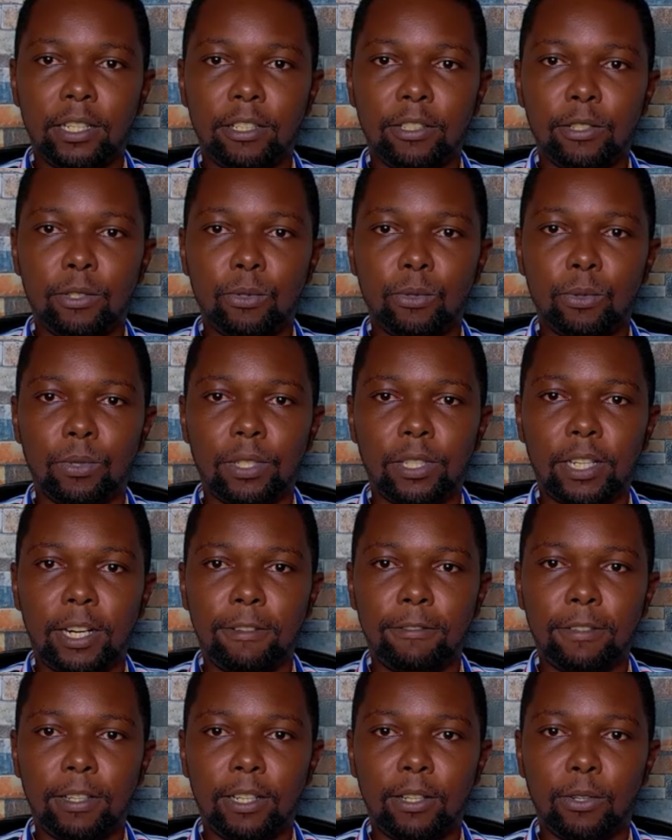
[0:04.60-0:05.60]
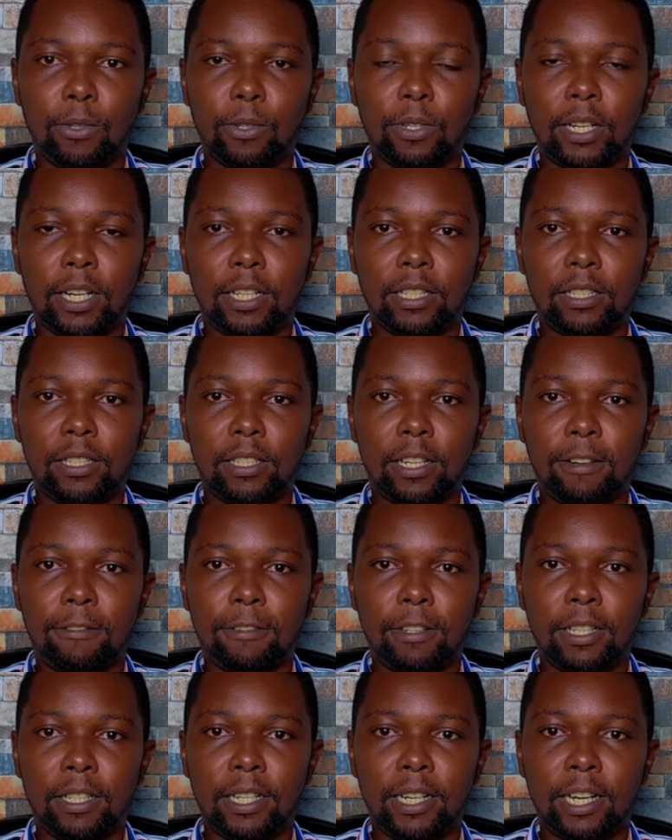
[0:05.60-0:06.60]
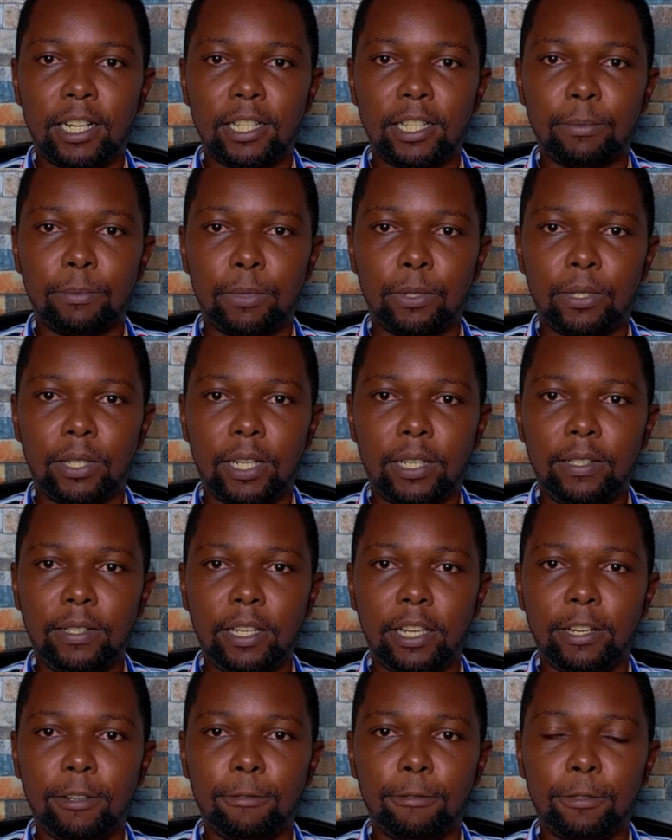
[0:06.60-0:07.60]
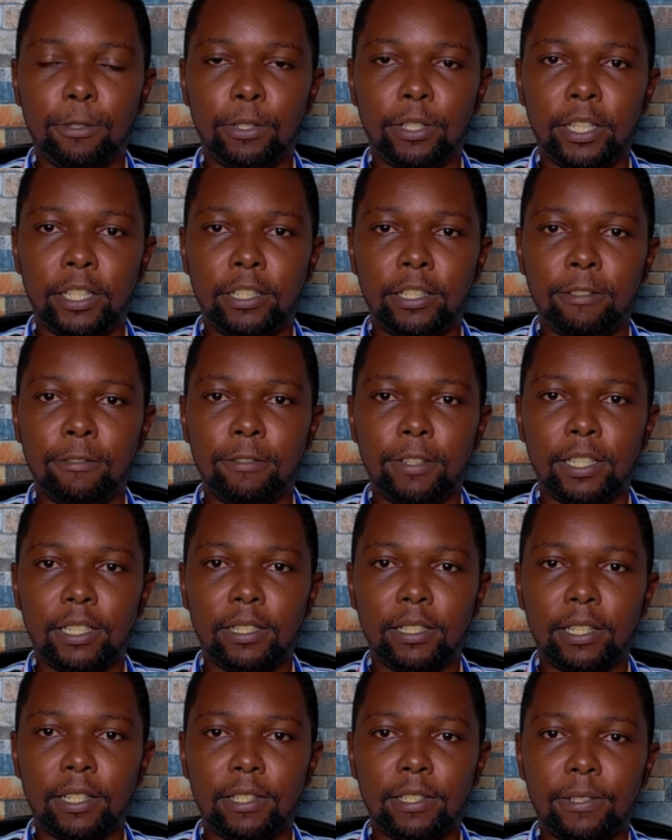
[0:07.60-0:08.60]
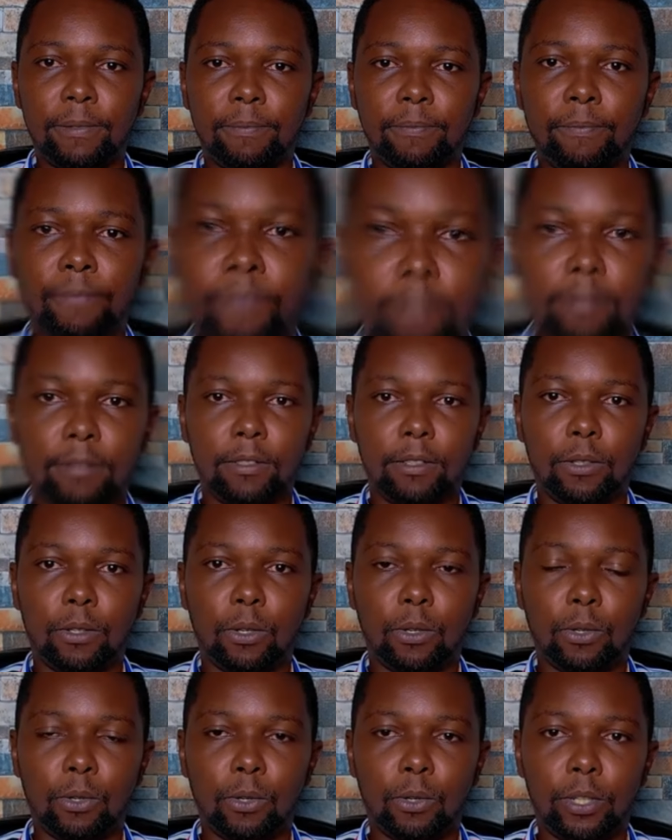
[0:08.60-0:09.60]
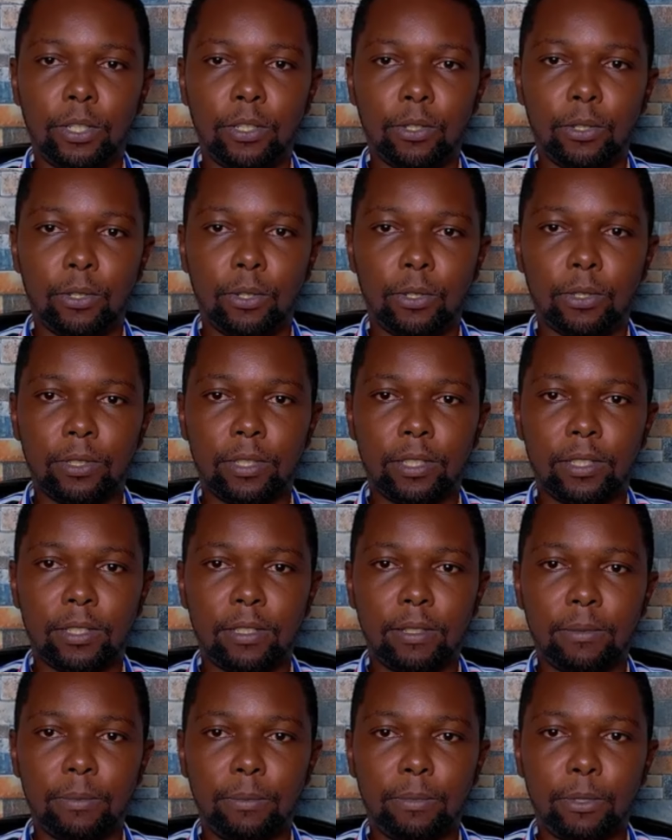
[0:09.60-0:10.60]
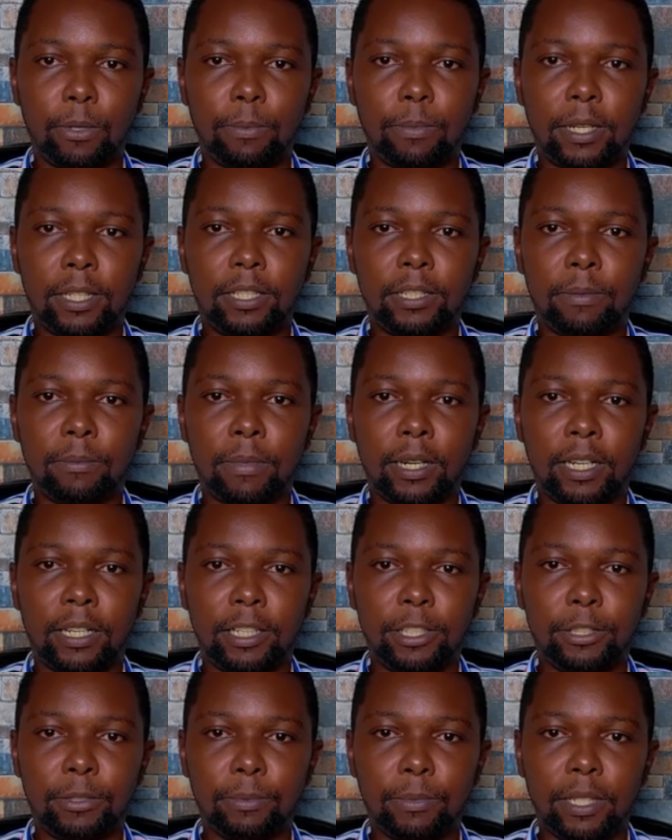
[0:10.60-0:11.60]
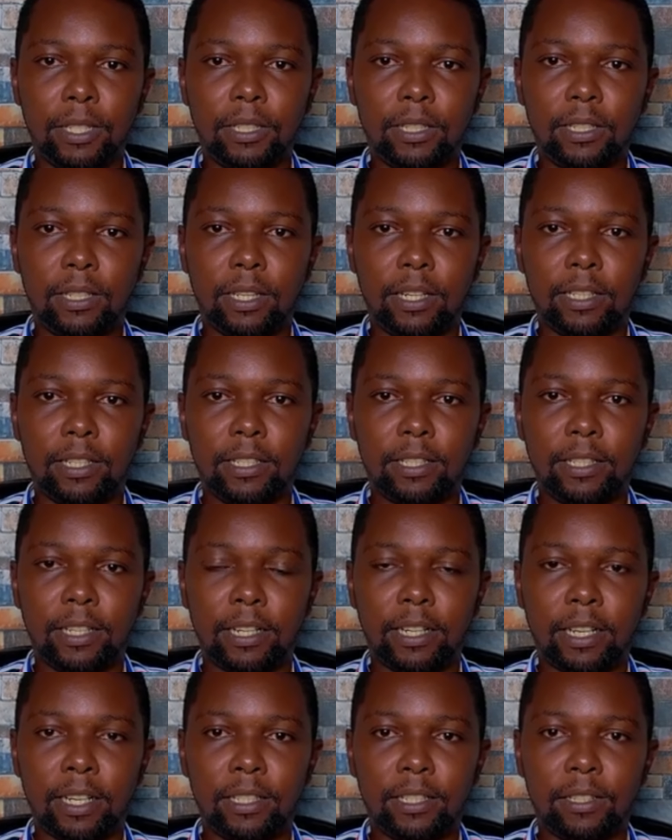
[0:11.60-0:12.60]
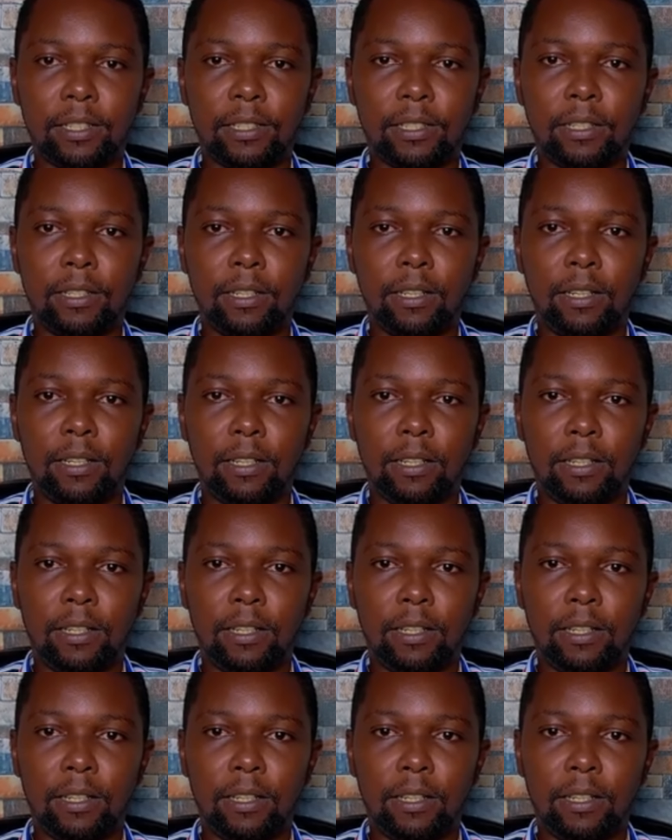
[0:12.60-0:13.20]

linked to travel or non-travel diaspora and foreign investors. Ongoing costs. Property management and tenant